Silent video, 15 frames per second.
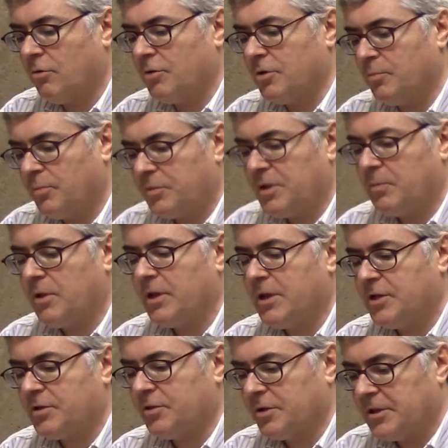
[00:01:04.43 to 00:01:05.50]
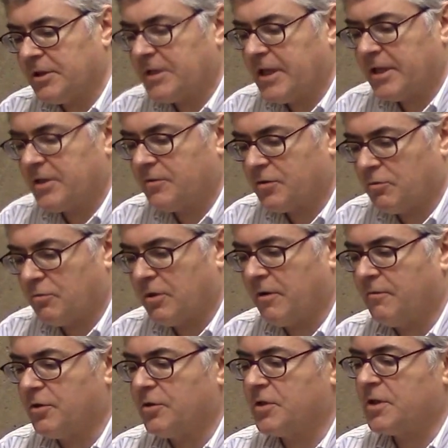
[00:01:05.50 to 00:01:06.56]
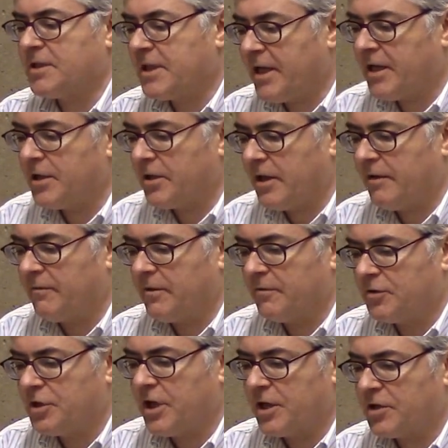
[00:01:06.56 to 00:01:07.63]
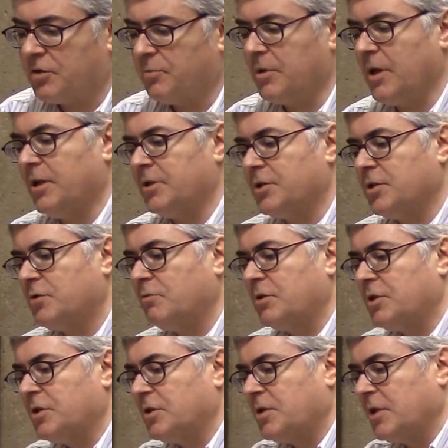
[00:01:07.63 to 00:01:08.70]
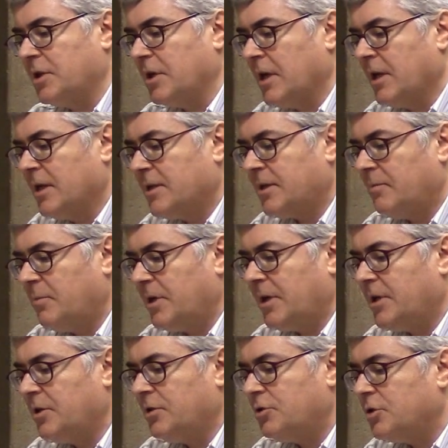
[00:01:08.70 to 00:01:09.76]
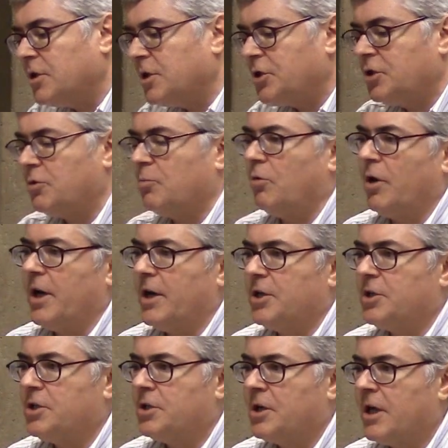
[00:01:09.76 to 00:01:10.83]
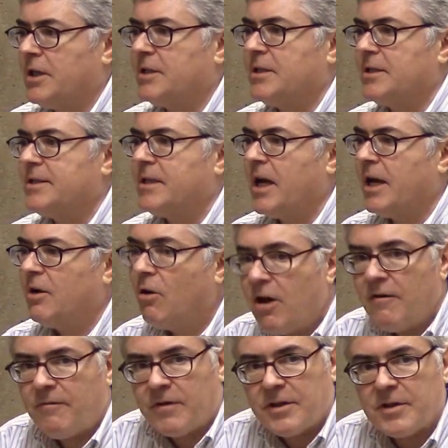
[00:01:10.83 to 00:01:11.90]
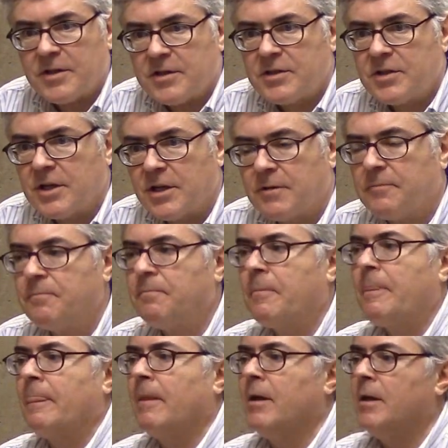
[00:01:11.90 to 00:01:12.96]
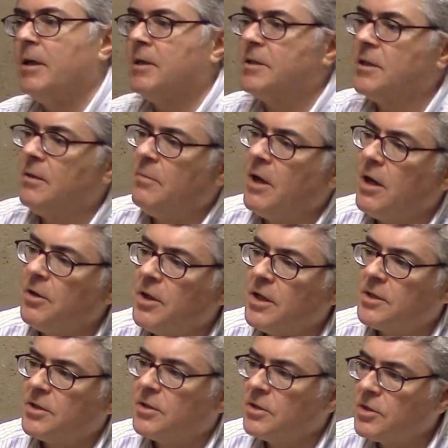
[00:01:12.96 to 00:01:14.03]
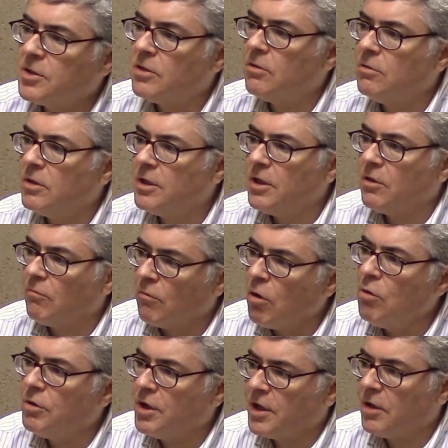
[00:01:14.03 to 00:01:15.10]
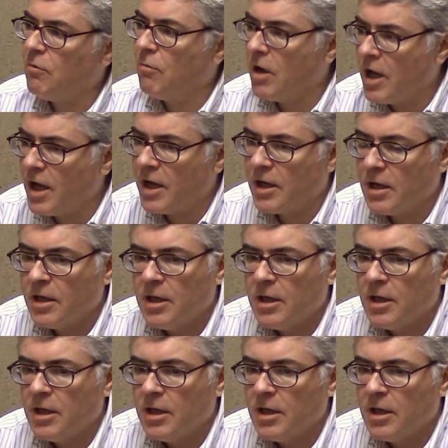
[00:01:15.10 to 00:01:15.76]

or the police or the detectives or whatever, there's a second level of checks or balances, which is that somebody in the judicial branch has to sign off on this thing. And somehow that's slowly eroding away